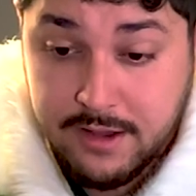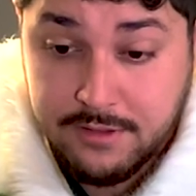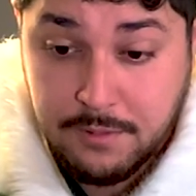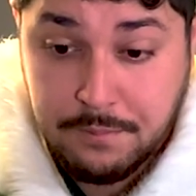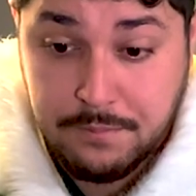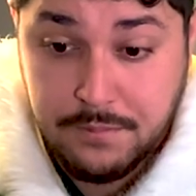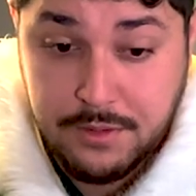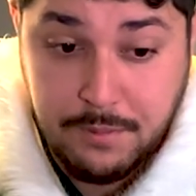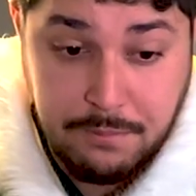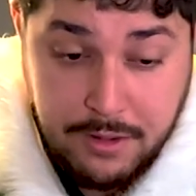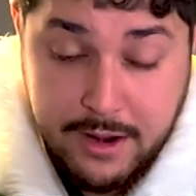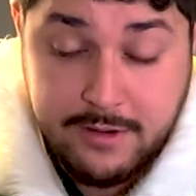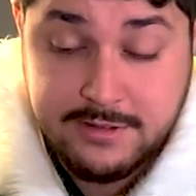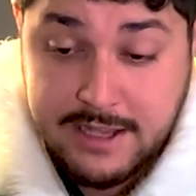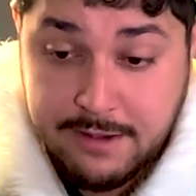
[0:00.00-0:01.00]
The
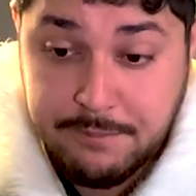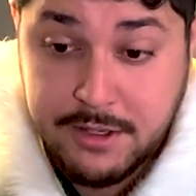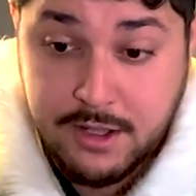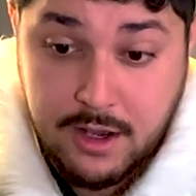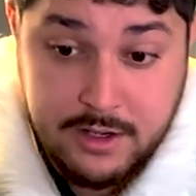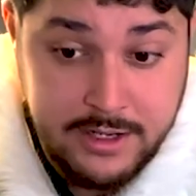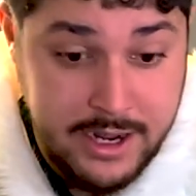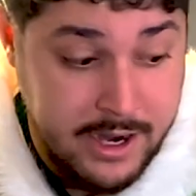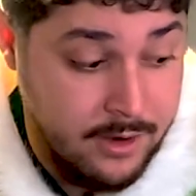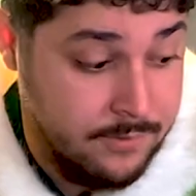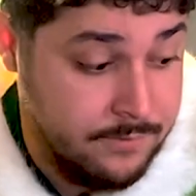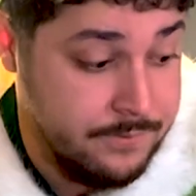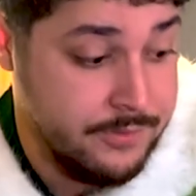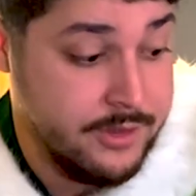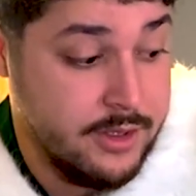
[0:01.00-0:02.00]
playoffs have begun now.
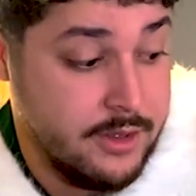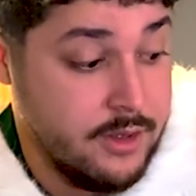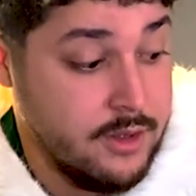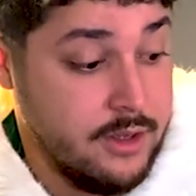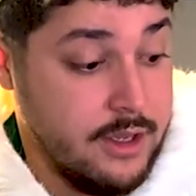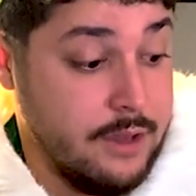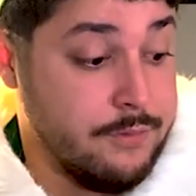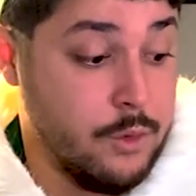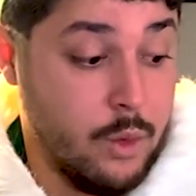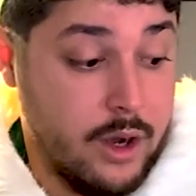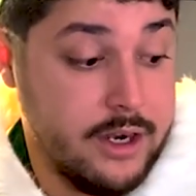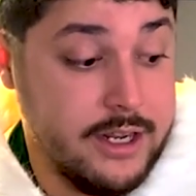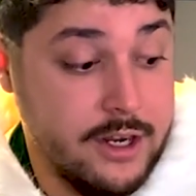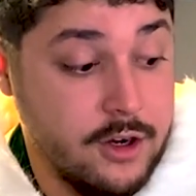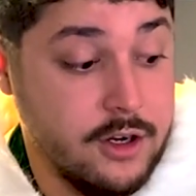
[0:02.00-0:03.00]
If you want
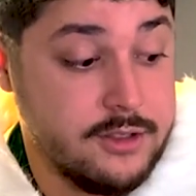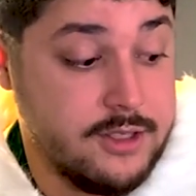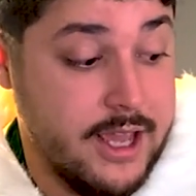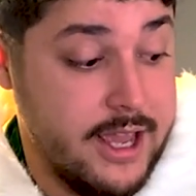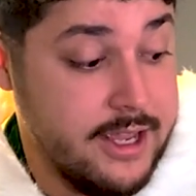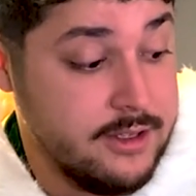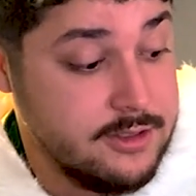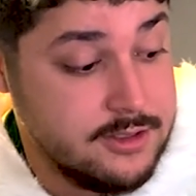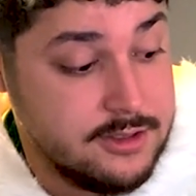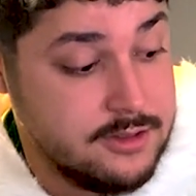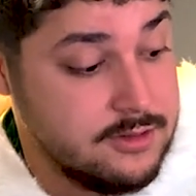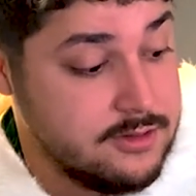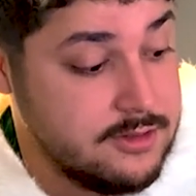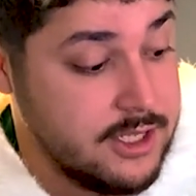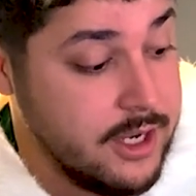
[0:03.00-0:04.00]
to hear our
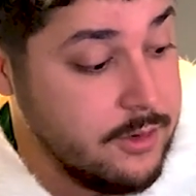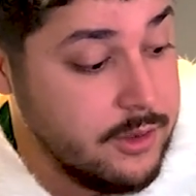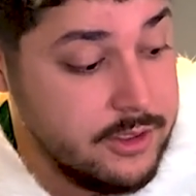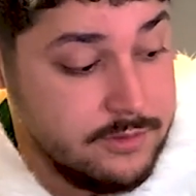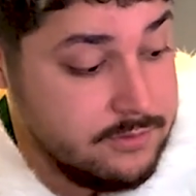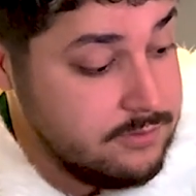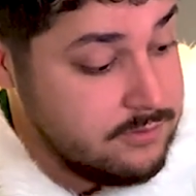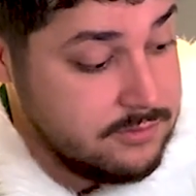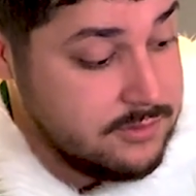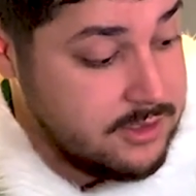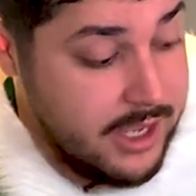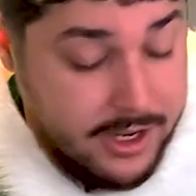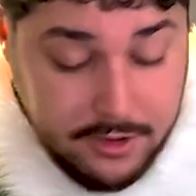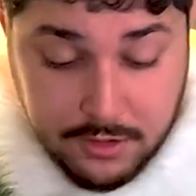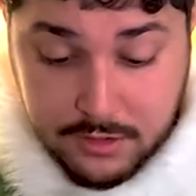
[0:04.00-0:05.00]
takes, take
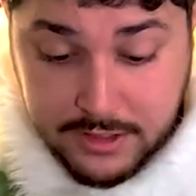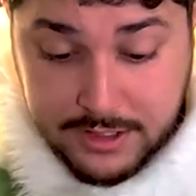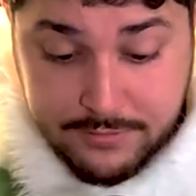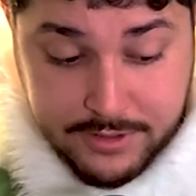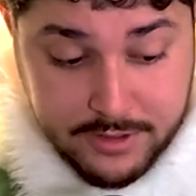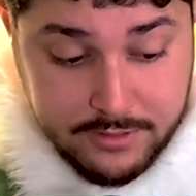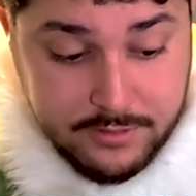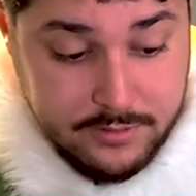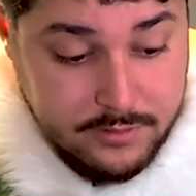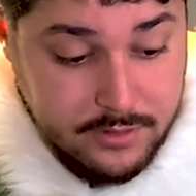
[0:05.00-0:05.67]
it or leave it.